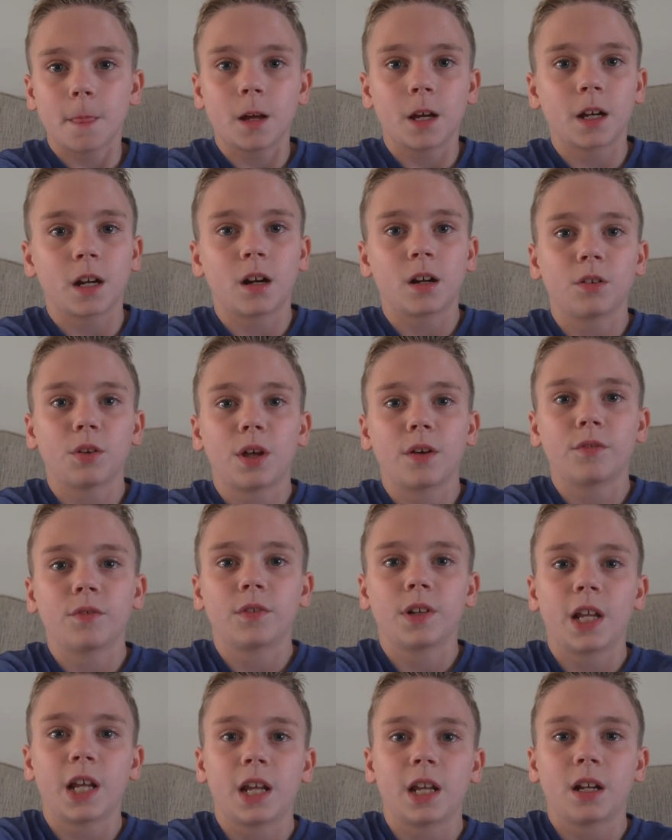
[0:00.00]
I got
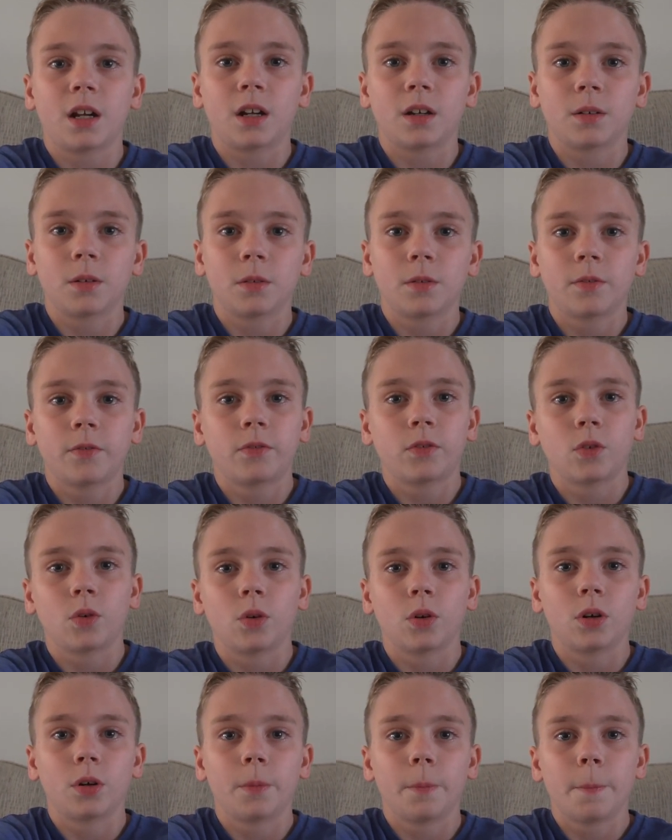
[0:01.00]
11.8 on
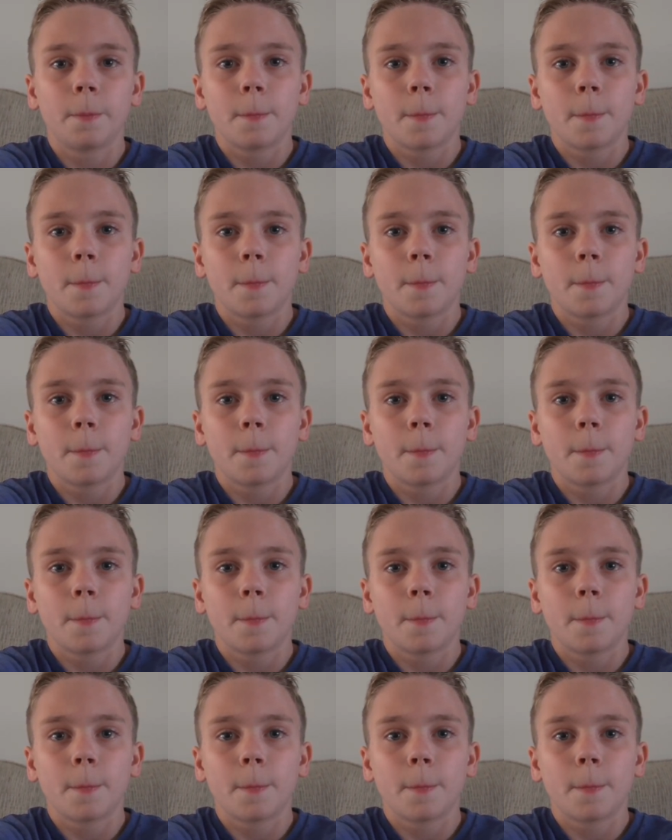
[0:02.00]
floor.